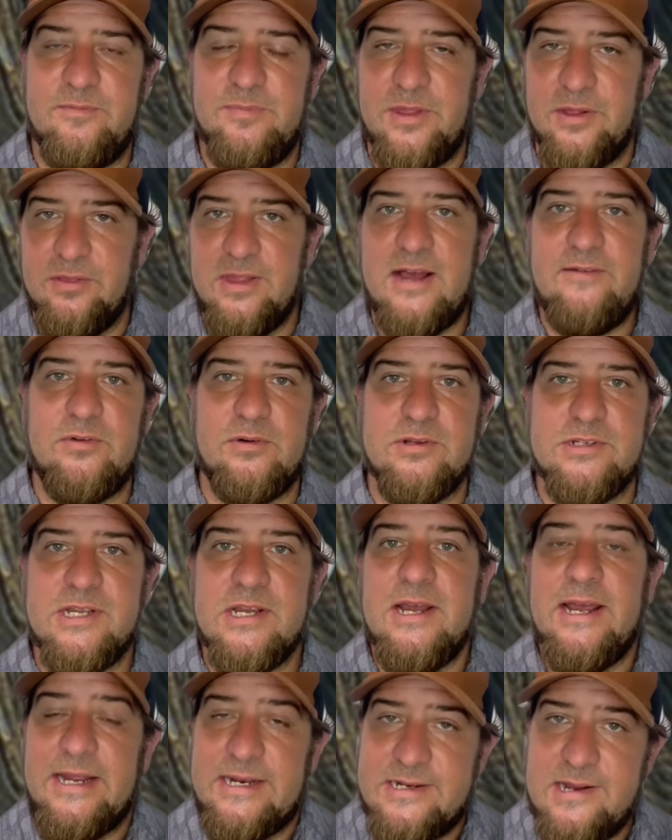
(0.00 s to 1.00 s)
The levels
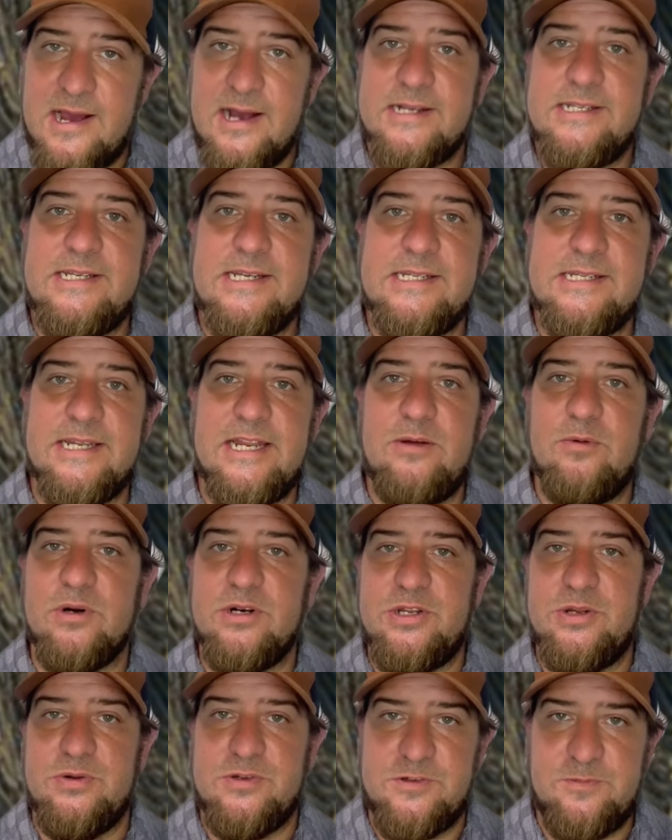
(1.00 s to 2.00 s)
and toxicity were
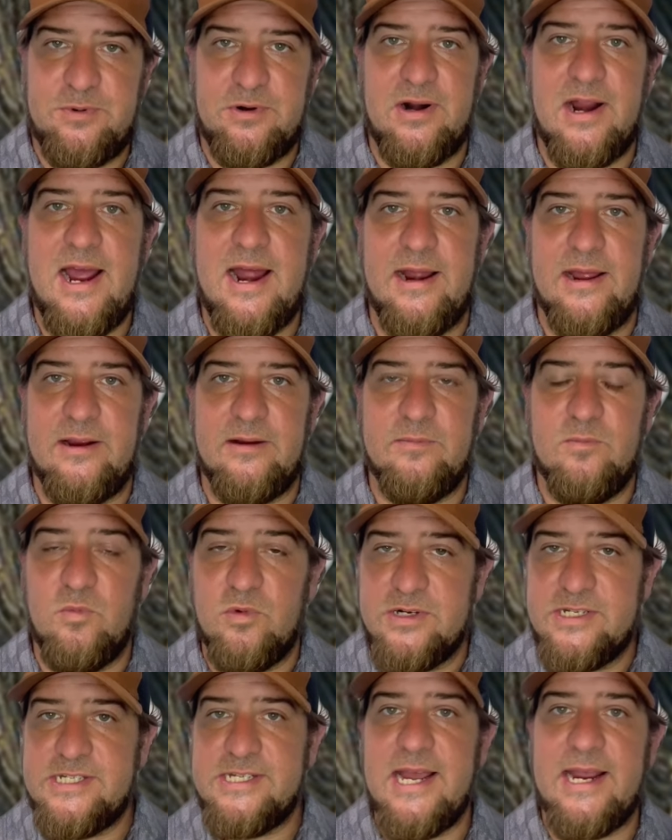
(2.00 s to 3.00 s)
too sporadic.
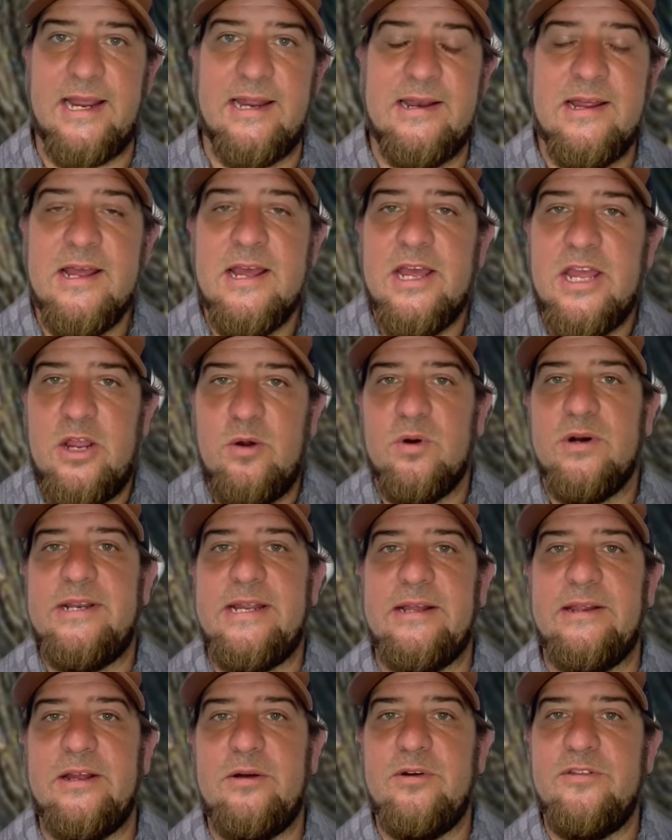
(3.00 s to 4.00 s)
One second, you were
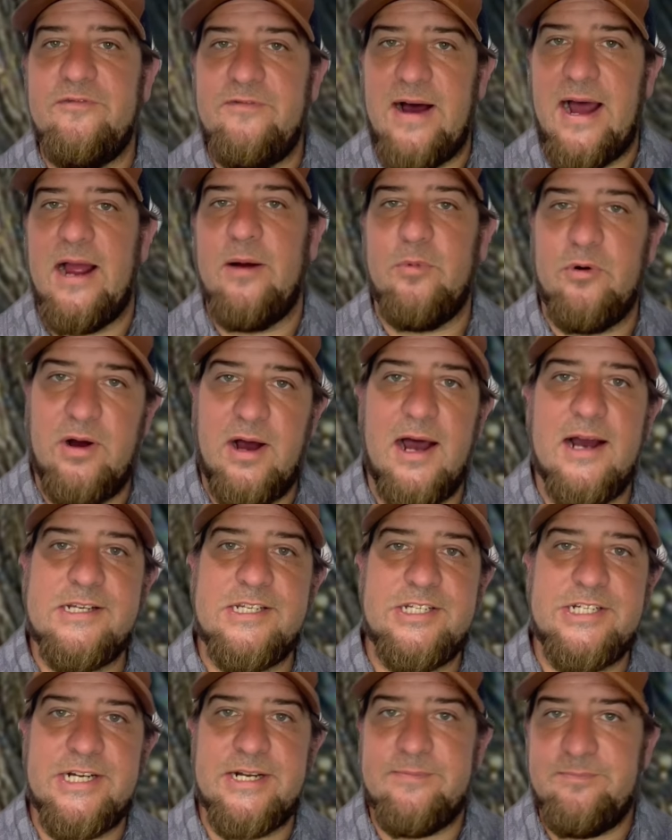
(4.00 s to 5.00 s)
dealing with viable
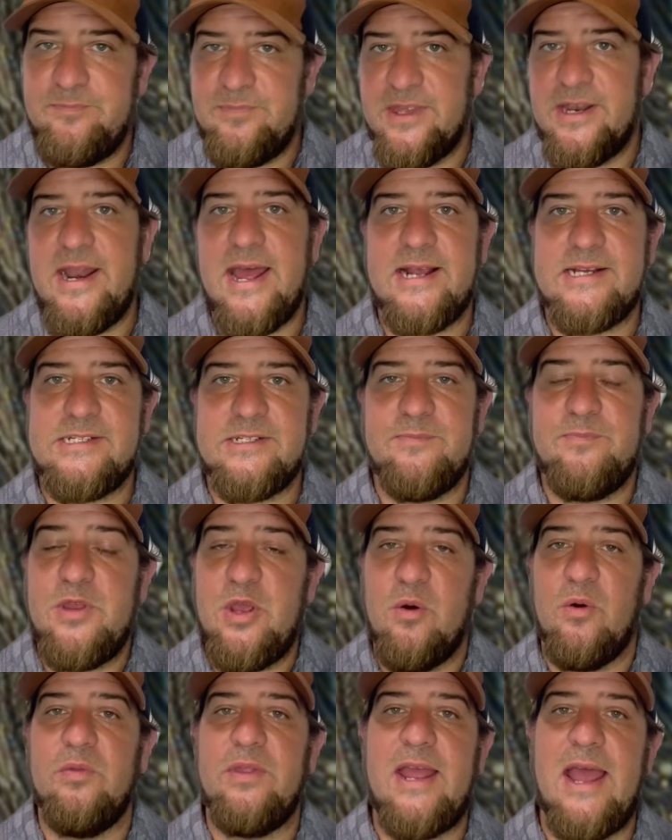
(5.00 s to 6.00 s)
oxygen, the next, you
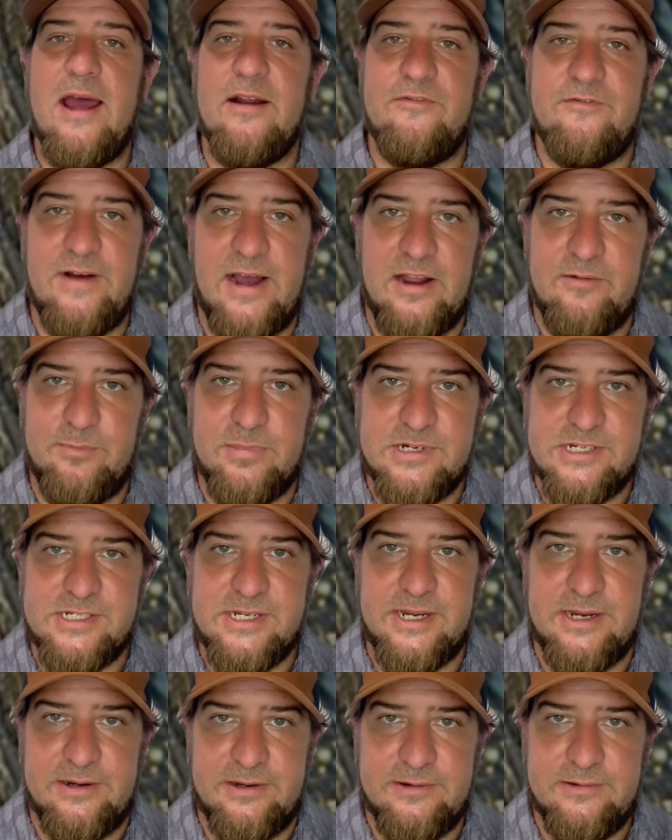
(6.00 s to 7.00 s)
only had
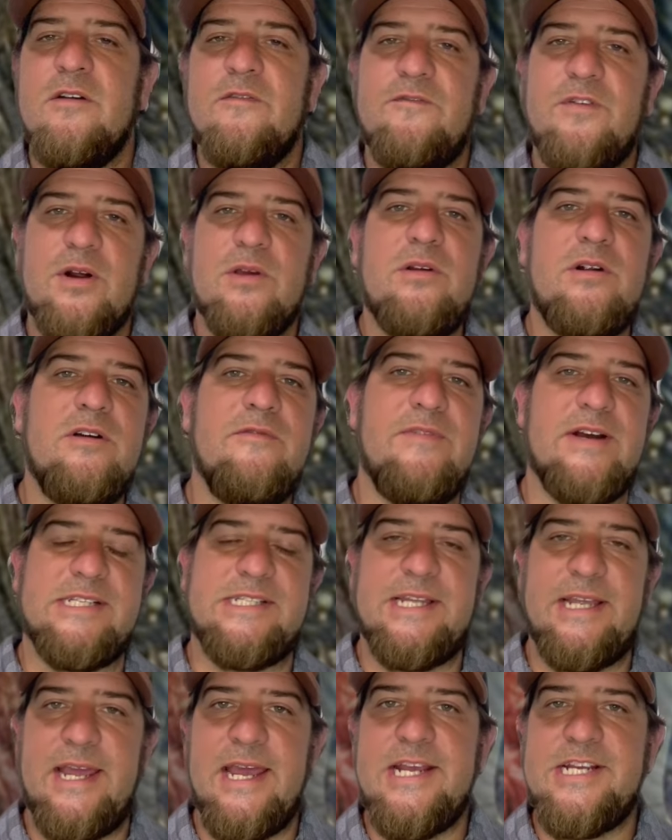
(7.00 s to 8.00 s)
5%. Further
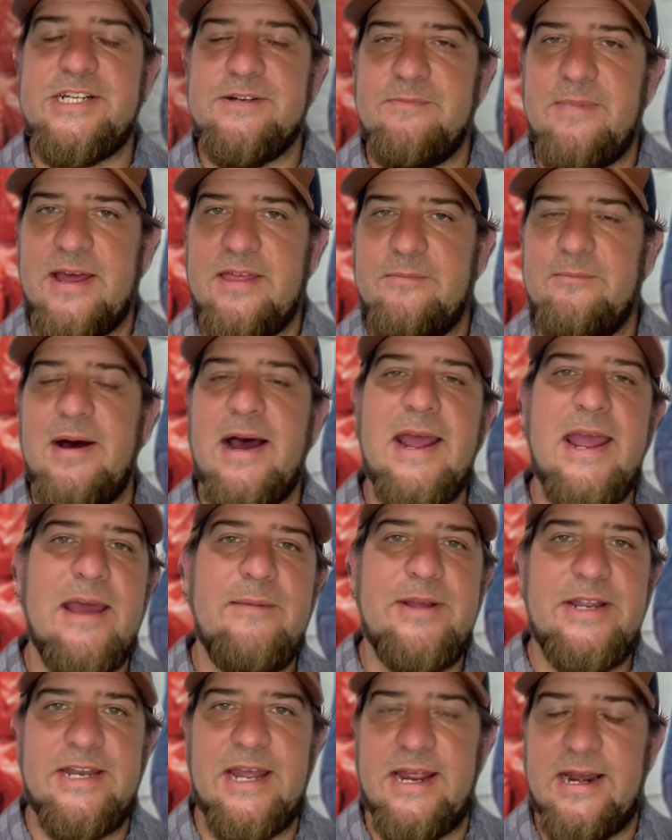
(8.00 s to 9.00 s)
investigation by the
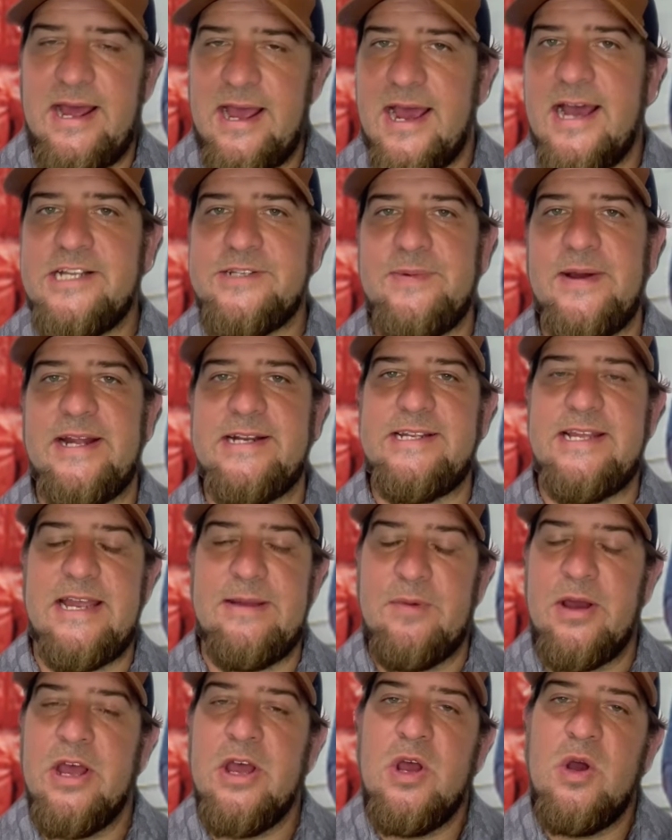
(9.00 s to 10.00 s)
Miami-Dade hazmat
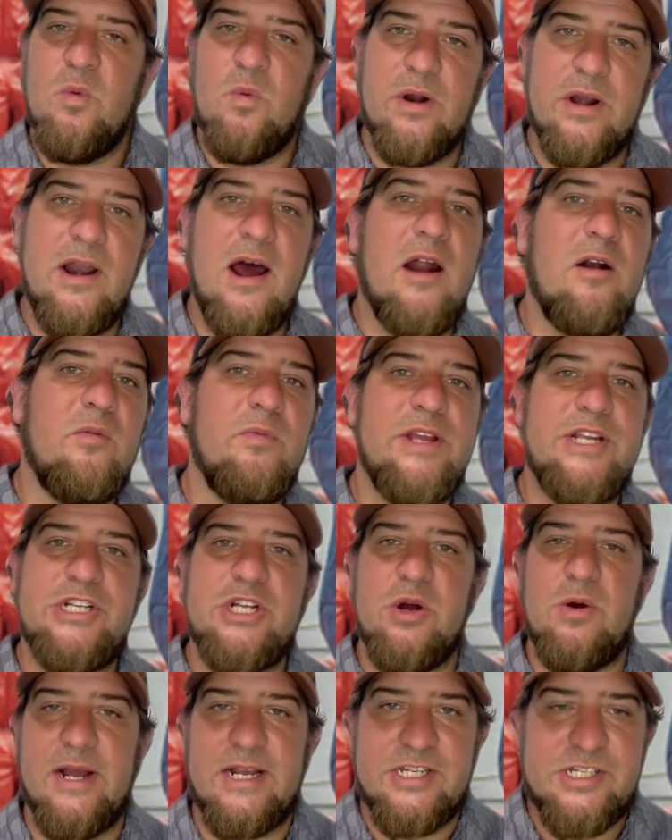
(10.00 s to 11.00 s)
team would not only
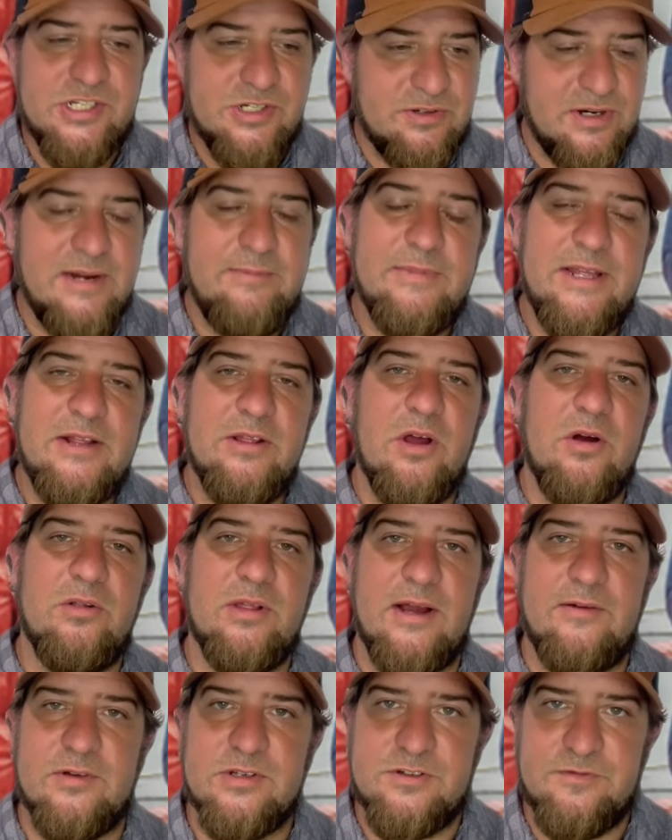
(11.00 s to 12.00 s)
show extremely low
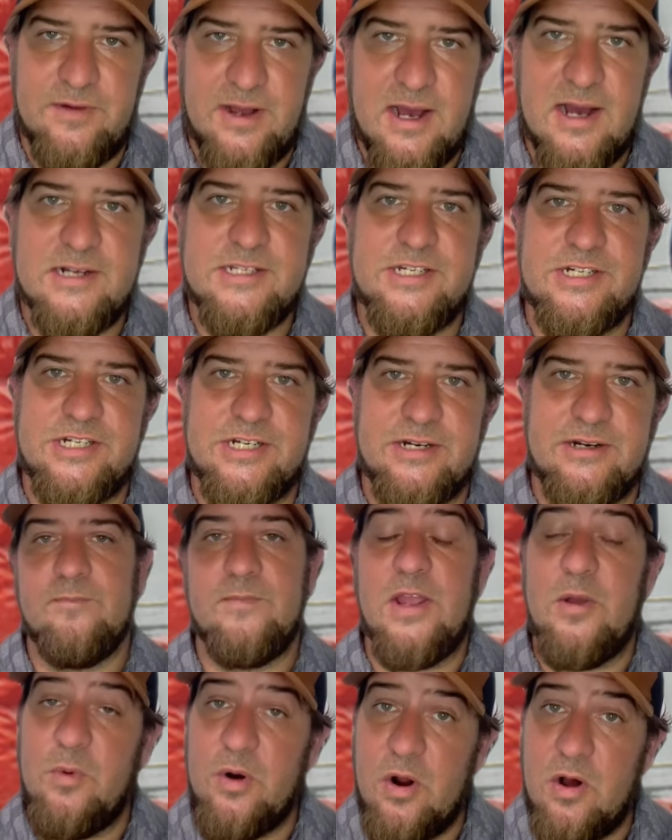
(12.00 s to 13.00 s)
levels of oxygen,
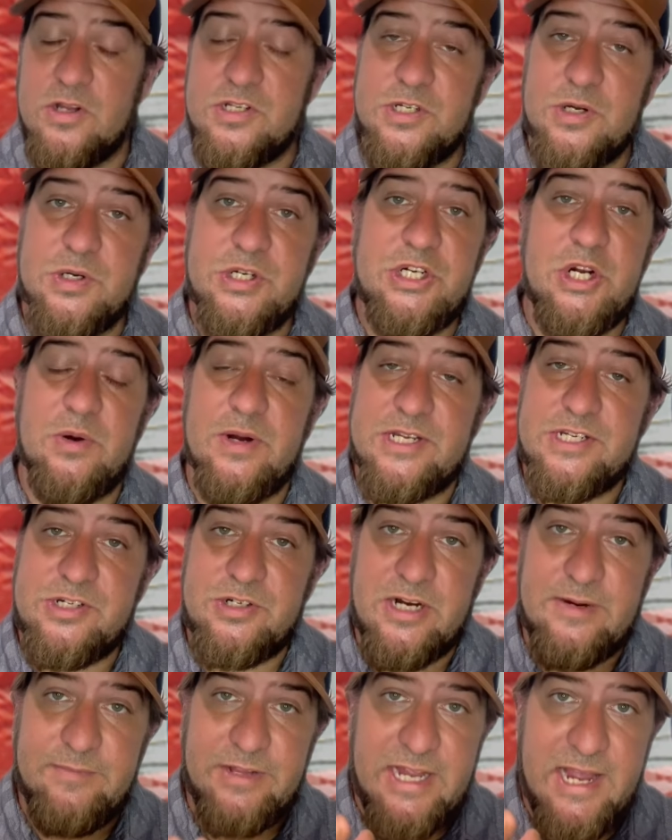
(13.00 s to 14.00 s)
it would also show
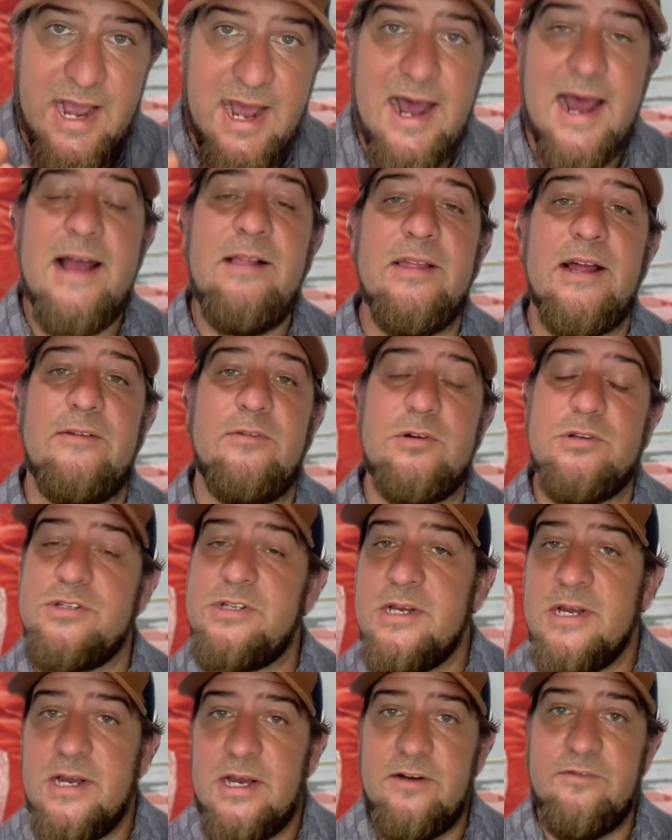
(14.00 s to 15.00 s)
extremely high levels
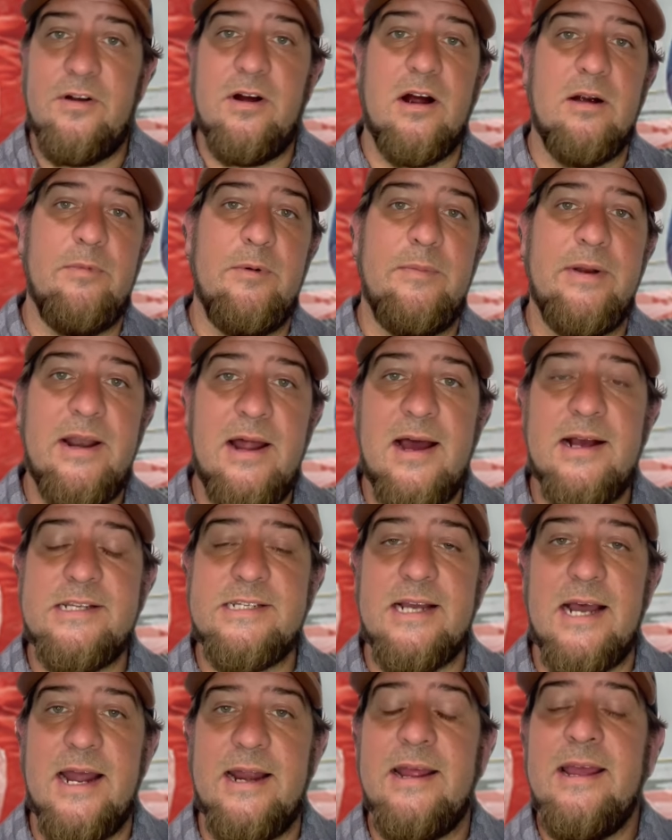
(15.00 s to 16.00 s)
of carbon
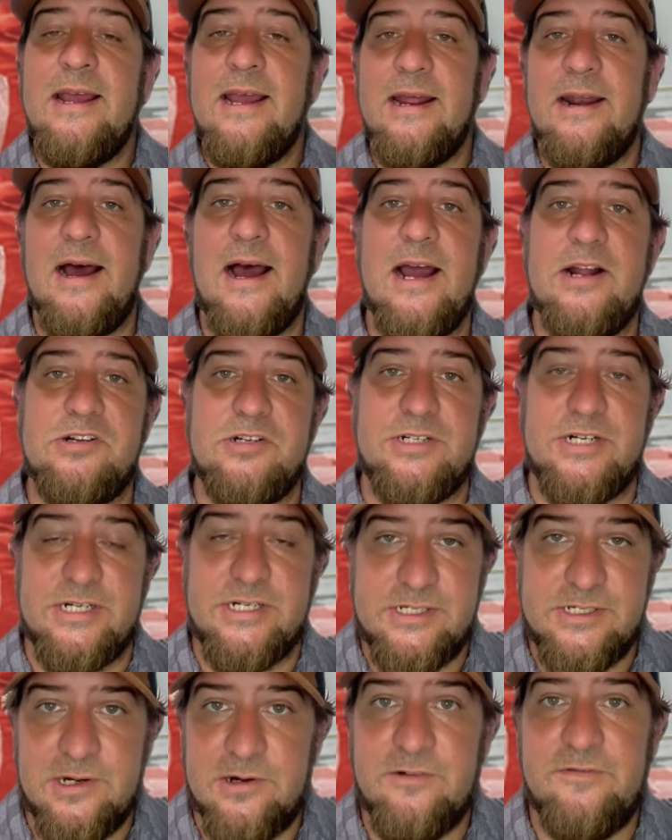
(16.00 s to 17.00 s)
monoxide and hydrogen
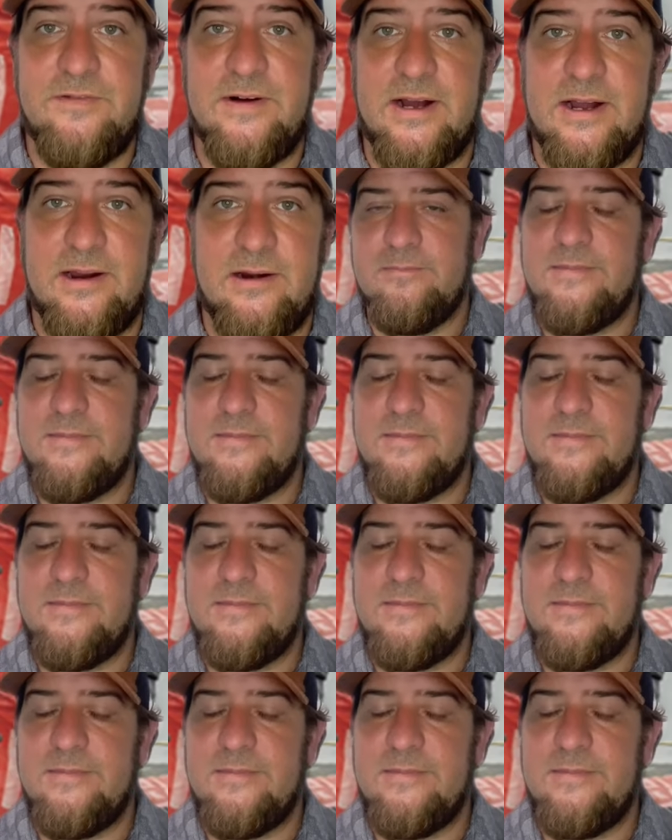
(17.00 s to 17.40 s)
sulfide.